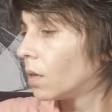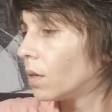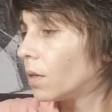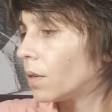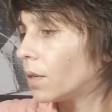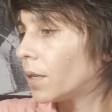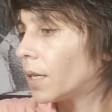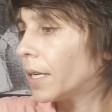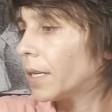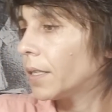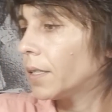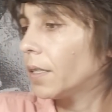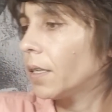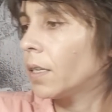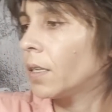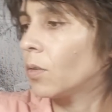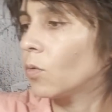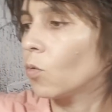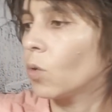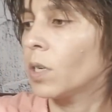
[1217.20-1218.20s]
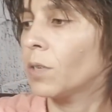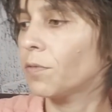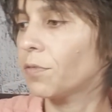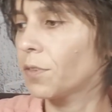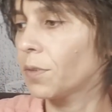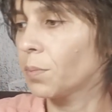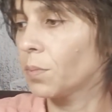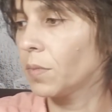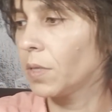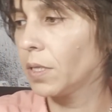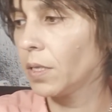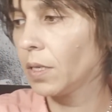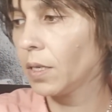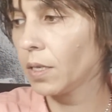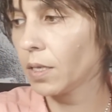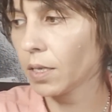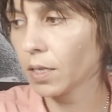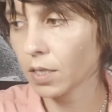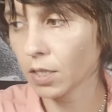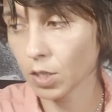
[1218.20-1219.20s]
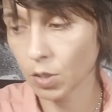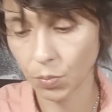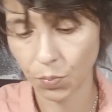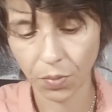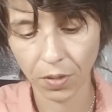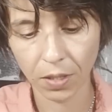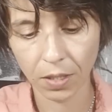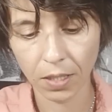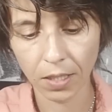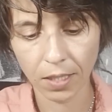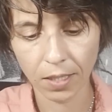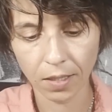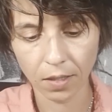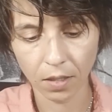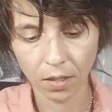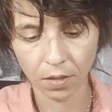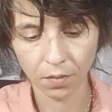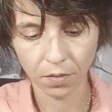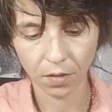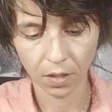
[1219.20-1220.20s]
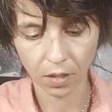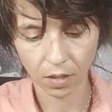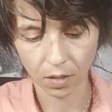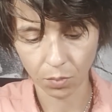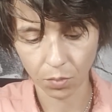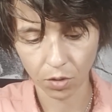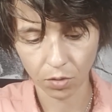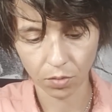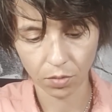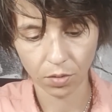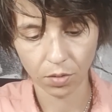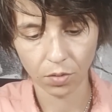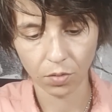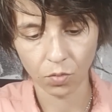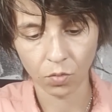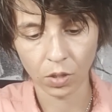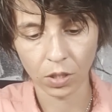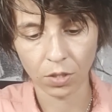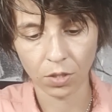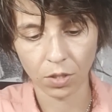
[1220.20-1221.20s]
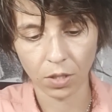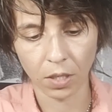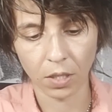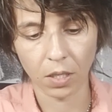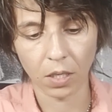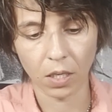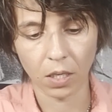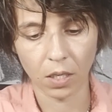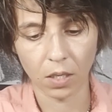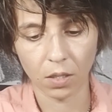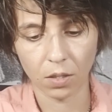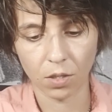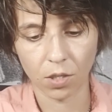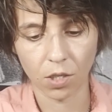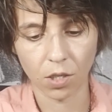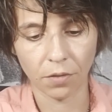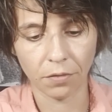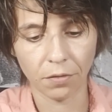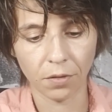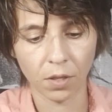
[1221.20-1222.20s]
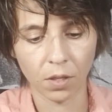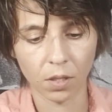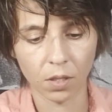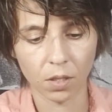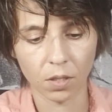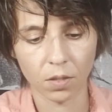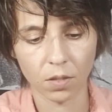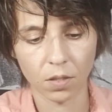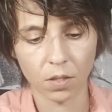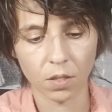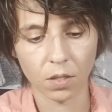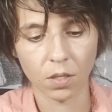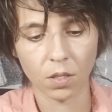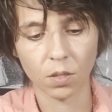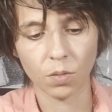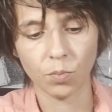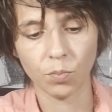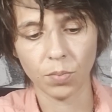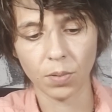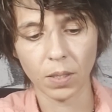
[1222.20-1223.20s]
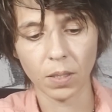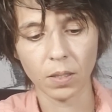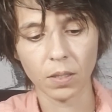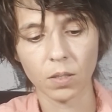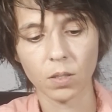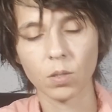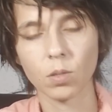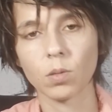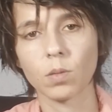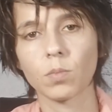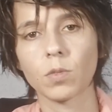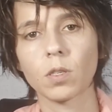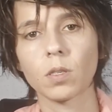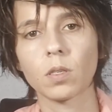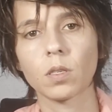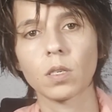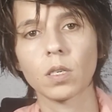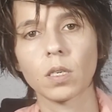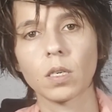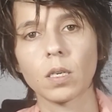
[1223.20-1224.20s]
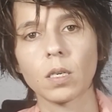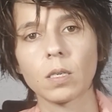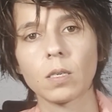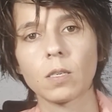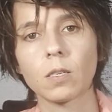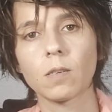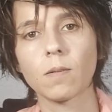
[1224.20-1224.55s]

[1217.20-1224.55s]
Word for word: Alright, and one from the uh, Spirit of the Animals, which I can't shuffle because they're too big, so I'm just gonna...